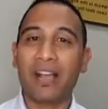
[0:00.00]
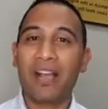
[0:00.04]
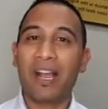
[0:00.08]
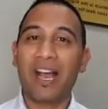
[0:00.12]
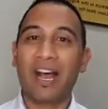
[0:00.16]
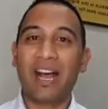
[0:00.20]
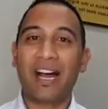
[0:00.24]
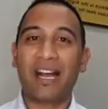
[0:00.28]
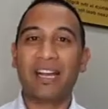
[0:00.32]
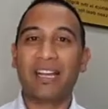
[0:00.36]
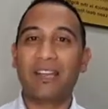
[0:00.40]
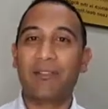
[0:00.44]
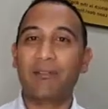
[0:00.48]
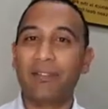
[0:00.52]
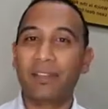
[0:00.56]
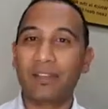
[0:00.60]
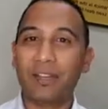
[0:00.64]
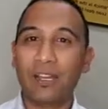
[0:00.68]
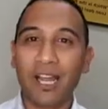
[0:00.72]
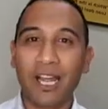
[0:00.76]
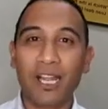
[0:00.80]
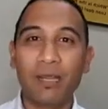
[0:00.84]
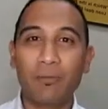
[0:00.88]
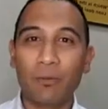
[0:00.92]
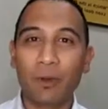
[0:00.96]
If you
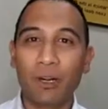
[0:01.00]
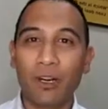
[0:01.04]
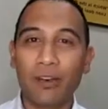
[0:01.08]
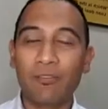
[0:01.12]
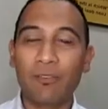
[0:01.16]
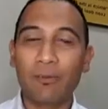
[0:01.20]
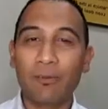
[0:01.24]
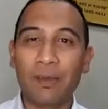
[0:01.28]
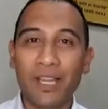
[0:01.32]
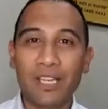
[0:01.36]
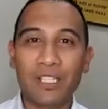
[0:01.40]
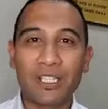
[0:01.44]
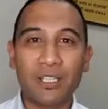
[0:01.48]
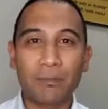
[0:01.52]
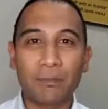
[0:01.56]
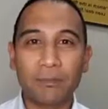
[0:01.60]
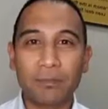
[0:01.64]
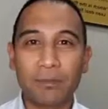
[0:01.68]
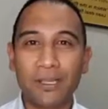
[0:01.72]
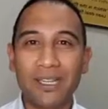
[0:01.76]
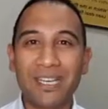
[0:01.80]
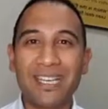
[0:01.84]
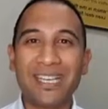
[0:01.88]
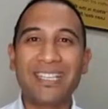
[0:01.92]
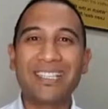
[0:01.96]
like more information,
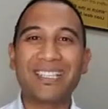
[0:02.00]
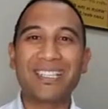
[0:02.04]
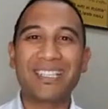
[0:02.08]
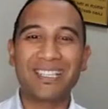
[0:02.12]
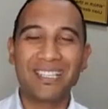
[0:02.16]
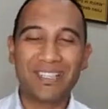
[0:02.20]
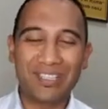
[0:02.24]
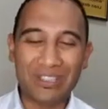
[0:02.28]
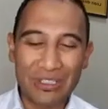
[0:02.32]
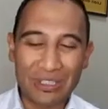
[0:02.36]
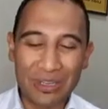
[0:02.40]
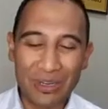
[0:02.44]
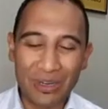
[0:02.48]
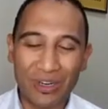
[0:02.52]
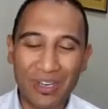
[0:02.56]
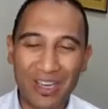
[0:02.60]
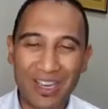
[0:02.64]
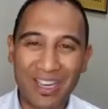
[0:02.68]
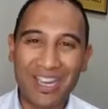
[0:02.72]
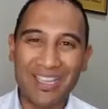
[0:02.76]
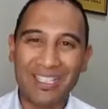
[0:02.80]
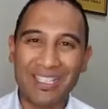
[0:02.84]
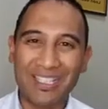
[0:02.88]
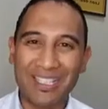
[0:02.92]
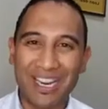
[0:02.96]
please do not
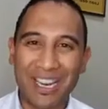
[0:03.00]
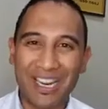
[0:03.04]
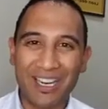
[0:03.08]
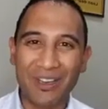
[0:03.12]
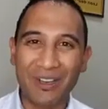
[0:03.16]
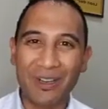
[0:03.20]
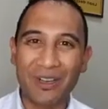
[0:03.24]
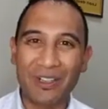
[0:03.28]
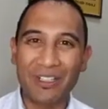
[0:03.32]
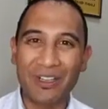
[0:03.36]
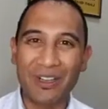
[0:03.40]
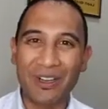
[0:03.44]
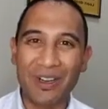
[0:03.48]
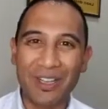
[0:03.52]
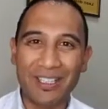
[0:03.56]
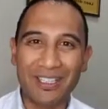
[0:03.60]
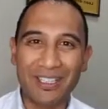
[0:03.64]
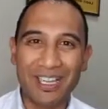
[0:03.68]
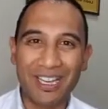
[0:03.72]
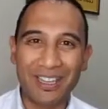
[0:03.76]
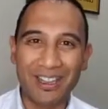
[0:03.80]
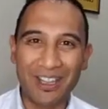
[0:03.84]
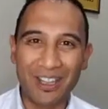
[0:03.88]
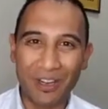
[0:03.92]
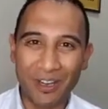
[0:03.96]
hesitate at all to
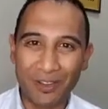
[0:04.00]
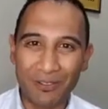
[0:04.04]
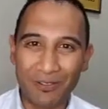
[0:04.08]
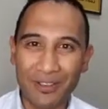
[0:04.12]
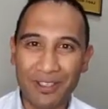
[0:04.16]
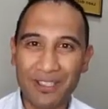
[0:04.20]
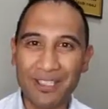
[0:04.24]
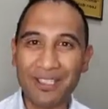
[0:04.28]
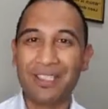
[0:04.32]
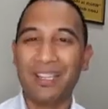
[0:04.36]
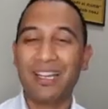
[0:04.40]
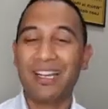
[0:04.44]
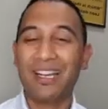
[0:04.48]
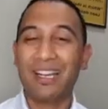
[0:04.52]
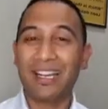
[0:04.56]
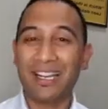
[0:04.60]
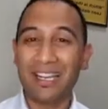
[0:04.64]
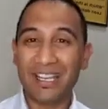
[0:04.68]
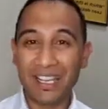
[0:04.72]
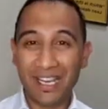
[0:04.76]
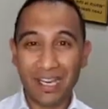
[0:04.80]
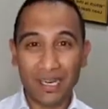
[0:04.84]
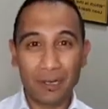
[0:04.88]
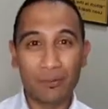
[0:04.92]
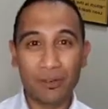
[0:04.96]
contact the office,
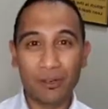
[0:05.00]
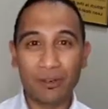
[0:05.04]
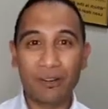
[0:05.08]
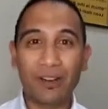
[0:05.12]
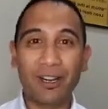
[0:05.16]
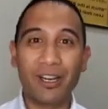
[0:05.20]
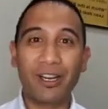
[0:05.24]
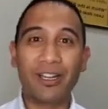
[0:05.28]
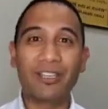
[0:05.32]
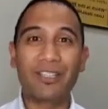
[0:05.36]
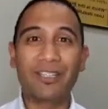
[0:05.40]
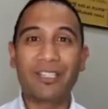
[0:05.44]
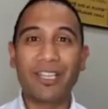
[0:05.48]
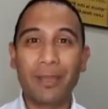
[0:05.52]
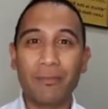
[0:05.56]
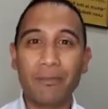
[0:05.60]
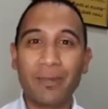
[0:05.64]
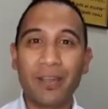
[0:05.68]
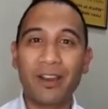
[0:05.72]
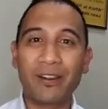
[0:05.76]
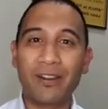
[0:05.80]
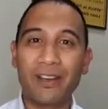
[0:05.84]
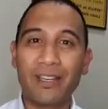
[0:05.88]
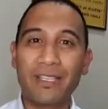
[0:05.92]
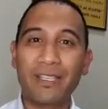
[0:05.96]
Yellow Brick Road, St.
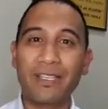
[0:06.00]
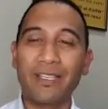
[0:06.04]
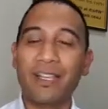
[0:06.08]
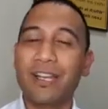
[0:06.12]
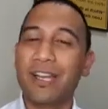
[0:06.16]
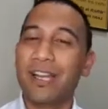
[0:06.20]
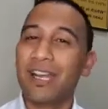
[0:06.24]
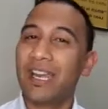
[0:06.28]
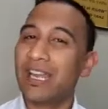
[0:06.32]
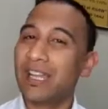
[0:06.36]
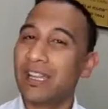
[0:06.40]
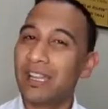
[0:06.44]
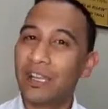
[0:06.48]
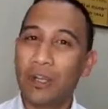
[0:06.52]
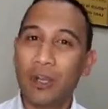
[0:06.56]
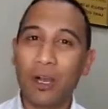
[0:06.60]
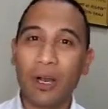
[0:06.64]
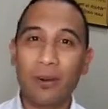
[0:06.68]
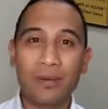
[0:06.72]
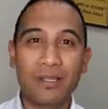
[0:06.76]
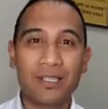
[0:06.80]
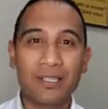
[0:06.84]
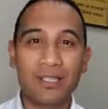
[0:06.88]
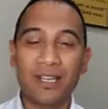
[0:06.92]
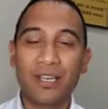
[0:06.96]
Mary's, in the
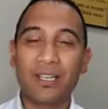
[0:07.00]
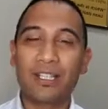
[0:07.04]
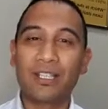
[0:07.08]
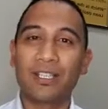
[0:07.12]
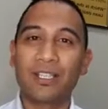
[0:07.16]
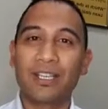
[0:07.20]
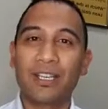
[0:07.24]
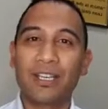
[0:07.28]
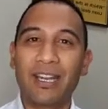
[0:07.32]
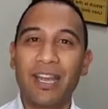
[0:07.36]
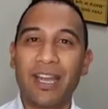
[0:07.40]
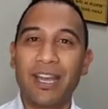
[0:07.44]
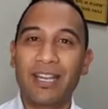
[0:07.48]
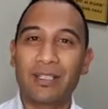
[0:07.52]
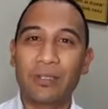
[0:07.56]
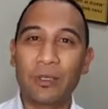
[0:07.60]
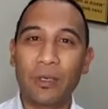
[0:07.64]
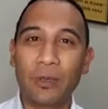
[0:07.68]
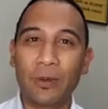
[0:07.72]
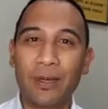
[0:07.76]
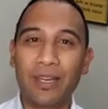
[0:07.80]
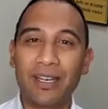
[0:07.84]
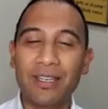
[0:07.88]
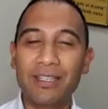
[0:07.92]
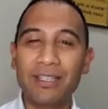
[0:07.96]
comment section. As
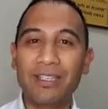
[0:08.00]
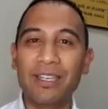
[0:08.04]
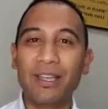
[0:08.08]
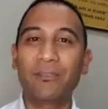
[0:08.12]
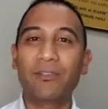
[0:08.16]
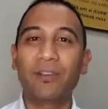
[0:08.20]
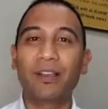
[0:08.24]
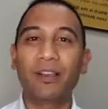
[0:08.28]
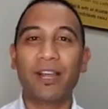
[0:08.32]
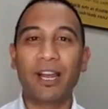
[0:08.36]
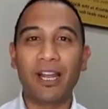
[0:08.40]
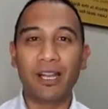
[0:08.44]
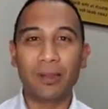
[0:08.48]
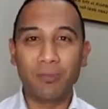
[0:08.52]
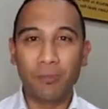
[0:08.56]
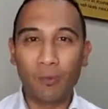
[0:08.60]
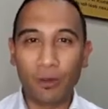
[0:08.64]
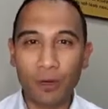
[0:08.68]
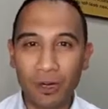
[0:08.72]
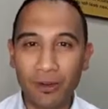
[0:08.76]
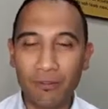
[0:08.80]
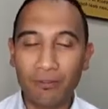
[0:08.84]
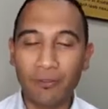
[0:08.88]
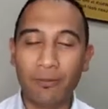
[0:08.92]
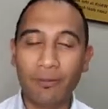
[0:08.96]
always, if you like
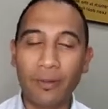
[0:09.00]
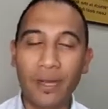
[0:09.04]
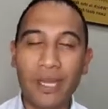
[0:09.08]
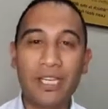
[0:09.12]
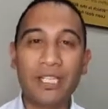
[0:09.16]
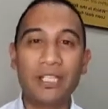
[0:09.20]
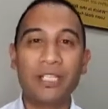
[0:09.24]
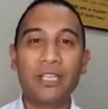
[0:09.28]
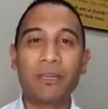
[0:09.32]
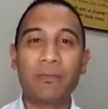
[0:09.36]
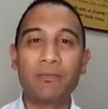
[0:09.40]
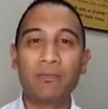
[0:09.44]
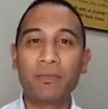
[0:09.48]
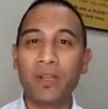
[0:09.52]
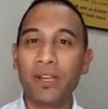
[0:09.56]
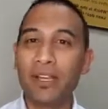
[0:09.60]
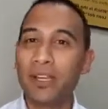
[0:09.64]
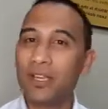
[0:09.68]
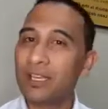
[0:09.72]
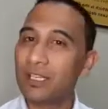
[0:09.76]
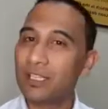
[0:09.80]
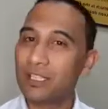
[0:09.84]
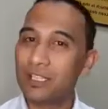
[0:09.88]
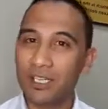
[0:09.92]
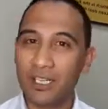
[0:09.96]
more information,
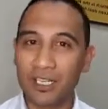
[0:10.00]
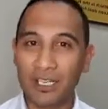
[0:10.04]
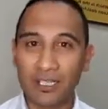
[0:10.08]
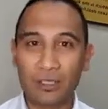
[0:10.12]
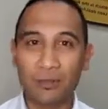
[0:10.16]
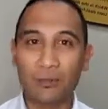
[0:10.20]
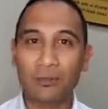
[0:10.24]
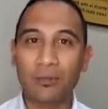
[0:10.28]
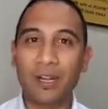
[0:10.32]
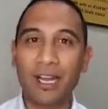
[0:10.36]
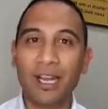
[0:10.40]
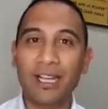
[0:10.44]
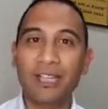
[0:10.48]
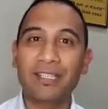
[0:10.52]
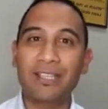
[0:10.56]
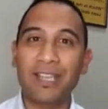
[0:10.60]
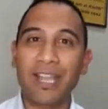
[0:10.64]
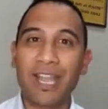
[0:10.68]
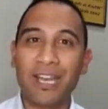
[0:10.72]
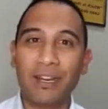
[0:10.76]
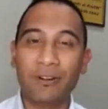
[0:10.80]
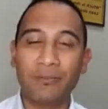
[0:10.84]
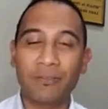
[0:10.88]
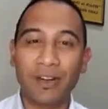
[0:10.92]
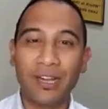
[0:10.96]
just write
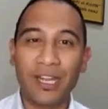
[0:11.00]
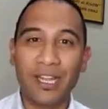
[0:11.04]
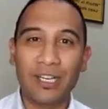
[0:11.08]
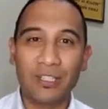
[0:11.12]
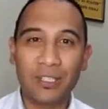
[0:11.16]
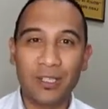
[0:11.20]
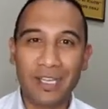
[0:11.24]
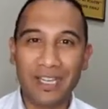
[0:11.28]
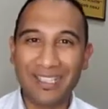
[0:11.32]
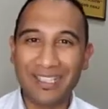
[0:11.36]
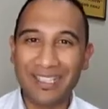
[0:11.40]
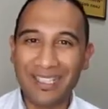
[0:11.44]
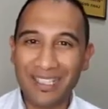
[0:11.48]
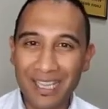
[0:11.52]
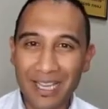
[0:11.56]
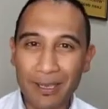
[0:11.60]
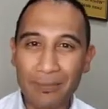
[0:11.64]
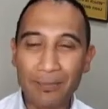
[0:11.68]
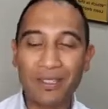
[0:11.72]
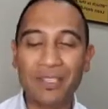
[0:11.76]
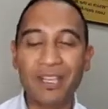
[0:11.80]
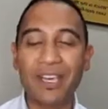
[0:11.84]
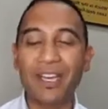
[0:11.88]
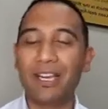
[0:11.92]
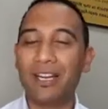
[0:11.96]
end of financial year
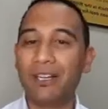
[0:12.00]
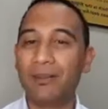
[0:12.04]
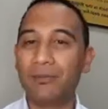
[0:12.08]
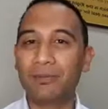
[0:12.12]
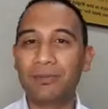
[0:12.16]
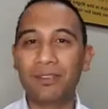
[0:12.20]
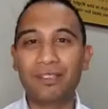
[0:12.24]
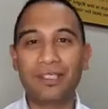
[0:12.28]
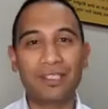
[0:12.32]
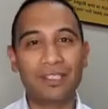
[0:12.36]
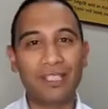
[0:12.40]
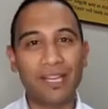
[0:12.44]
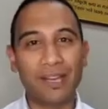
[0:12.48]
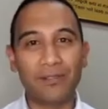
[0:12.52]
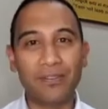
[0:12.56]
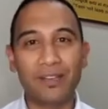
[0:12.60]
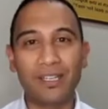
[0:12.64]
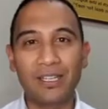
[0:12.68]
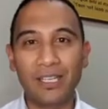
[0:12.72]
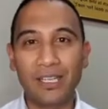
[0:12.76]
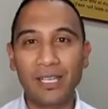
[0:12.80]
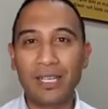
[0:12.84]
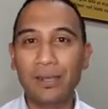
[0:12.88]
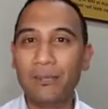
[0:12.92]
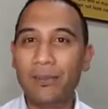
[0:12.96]
tips, and I'll
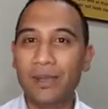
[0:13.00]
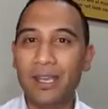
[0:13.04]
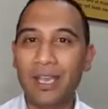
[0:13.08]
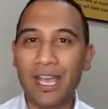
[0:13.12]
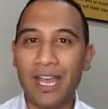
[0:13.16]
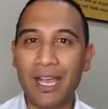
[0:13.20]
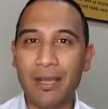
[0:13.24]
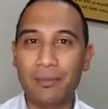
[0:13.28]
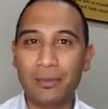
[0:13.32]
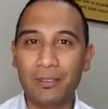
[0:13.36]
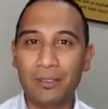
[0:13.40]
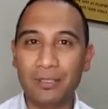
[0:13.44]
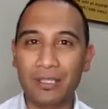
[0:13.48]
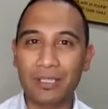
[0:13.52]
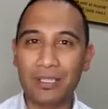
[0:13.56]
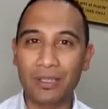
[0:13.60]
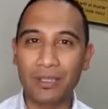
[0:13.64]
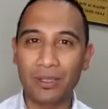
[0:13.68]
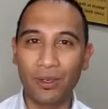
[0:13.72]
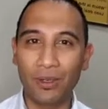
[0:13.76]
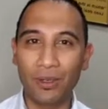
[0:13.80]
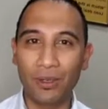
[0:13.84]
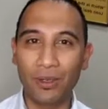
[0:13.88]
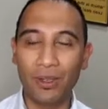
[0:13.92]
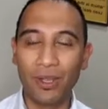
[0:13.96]
definitely be able
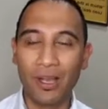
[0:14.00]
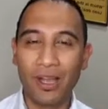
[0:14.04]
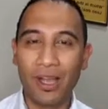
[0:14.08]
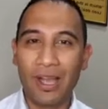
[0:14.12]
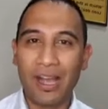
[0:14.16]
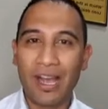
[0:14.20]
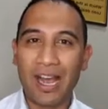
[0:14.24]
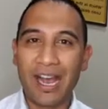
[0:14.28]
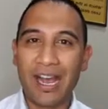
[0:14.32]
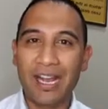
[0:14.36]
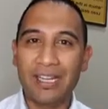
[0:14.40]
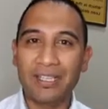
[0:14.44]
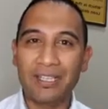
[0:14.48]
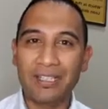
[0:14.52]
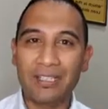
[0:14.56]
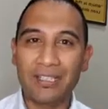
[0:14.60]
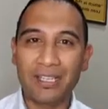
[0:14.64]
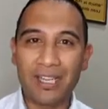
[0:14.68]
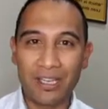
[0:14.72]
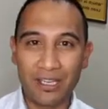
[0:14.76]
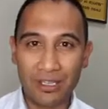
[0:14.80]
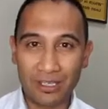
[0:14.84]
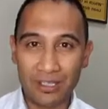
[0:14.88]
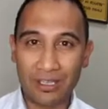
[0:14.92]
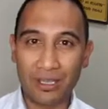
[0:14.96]
to
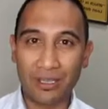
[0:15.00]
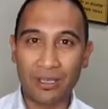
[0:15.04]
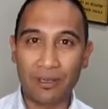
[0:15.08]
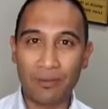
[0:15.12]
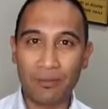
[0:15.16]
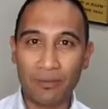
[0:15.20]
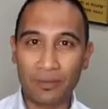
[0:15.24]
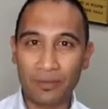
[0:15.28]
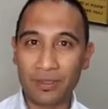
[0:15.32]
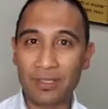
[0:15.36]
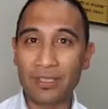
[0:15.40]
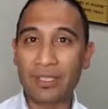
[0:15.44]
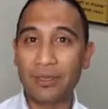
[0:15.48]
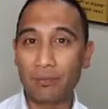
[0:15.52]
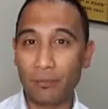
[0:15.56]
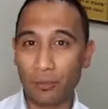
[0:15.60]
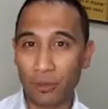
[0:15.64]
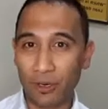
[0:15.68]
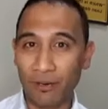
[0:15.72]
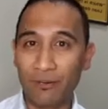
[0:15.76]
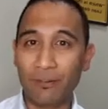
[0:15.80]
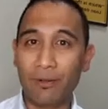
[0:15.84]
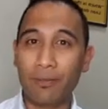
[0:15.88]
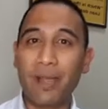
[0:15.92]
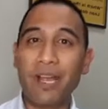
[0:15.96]
send you some
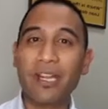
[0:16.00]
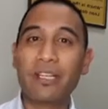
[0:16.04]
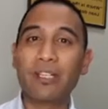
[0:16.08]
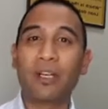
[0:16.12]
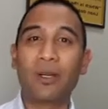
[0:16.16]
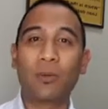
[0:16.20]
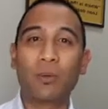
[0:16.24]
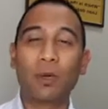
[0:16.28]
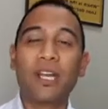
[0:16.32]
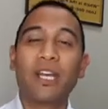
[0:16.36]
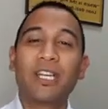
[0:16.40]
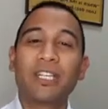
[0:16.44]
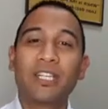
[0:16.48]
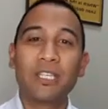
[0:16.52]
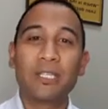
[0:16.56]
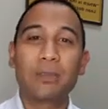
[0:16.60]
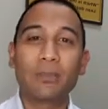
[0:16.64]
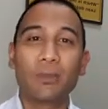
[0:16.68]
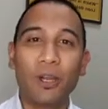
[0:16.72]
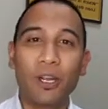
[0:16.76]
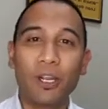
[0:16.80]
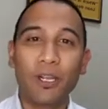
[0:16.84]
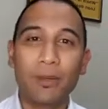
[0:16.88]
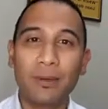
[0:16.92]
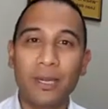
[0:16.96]
more information on what I just
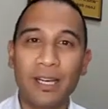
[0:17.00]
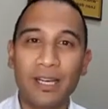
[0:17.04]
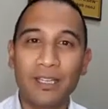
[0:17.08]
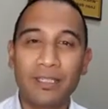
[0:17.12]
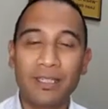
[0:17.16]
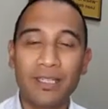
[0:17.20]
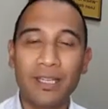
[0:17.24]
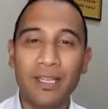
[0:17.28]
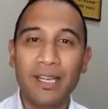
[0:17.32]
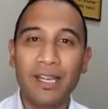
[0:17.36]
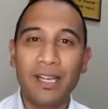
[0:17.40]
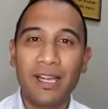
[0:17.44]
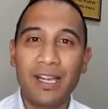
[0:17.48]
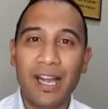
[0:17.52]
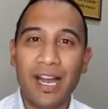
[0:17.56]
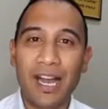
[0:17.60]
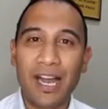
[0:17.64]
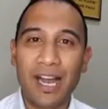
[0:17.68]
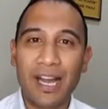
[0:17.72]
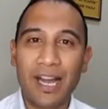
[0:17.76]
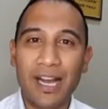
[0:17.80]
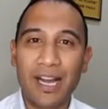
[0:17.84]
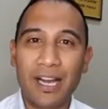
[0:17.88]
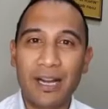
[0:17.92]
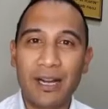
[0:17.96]
spoke about.
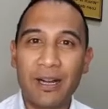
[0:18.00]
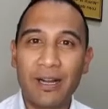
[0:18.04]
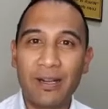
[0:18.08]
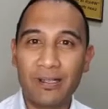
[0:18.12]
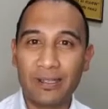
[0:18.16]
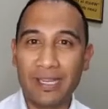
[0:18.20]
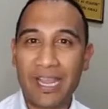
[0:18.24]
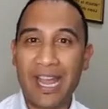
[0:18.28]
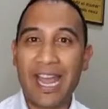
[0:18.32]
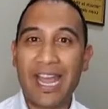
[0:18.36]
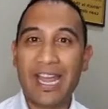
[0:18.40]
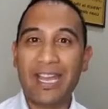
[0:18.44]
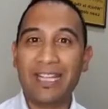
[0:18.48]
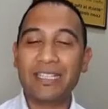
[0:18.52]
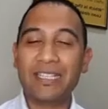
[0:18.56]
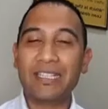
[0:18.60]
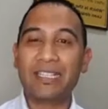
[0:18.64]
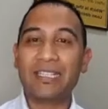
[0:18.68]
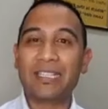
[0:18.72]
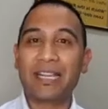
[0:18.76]
And